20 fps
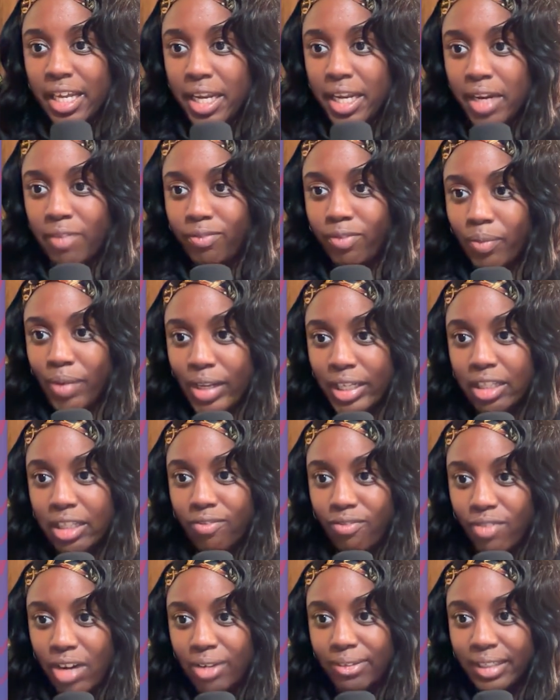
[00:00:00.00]
implement the
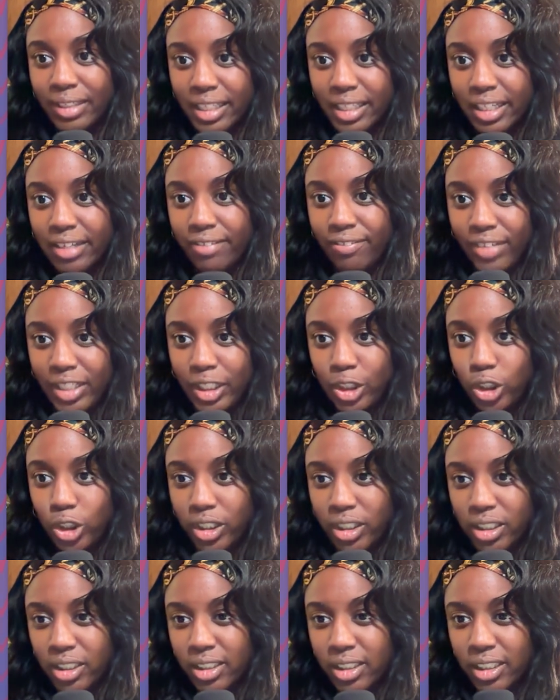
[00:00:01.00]
following key
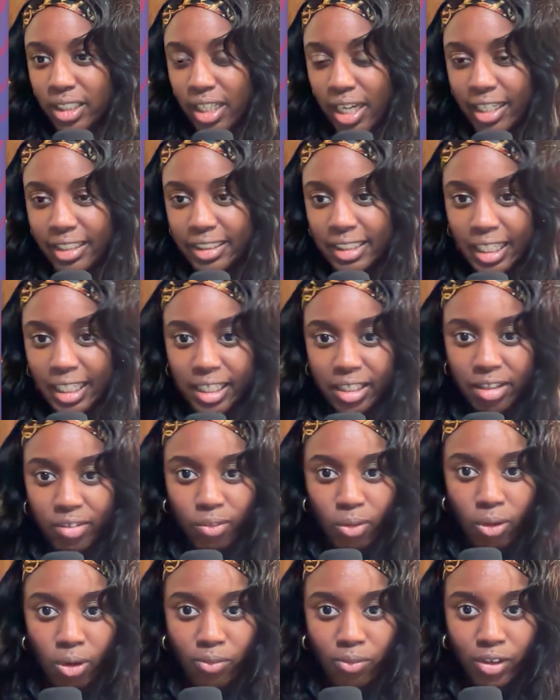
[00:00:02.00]
features: executive
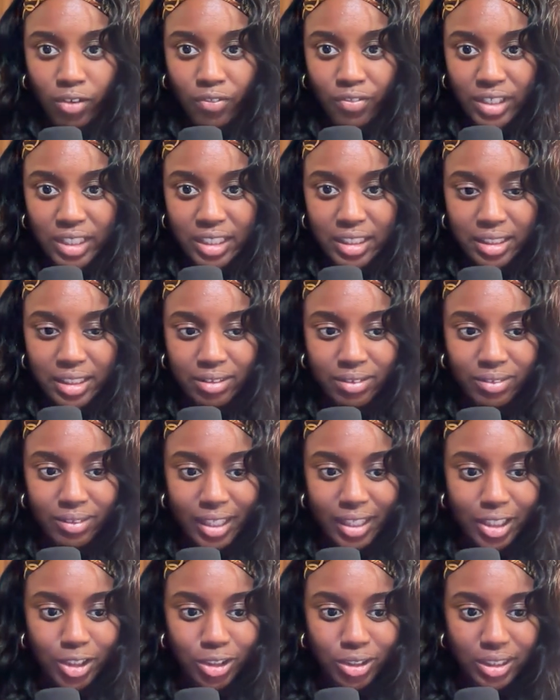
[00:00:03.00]
overview,
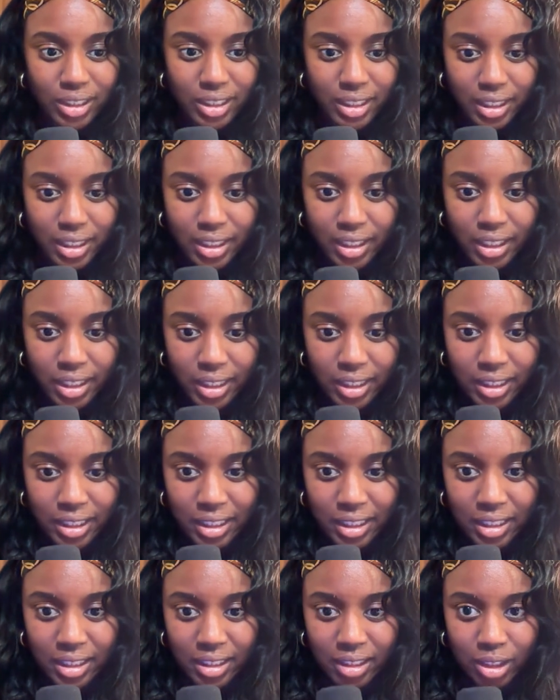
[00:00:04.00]
as you see
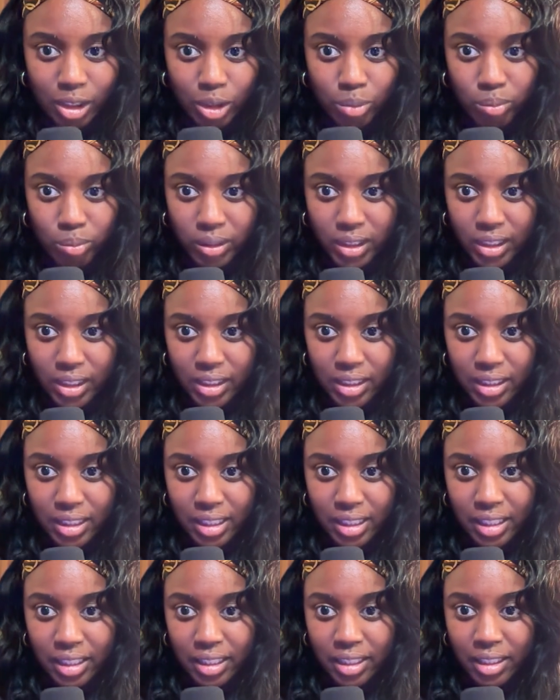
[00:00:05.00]
here, looks pretty
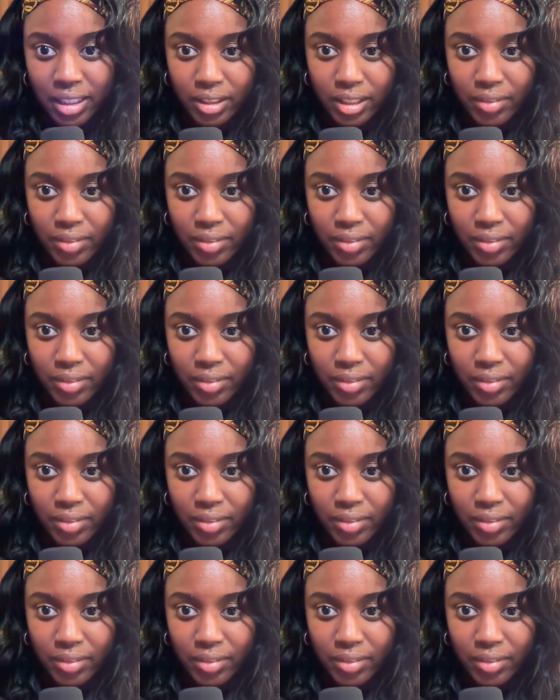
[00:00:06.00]
good.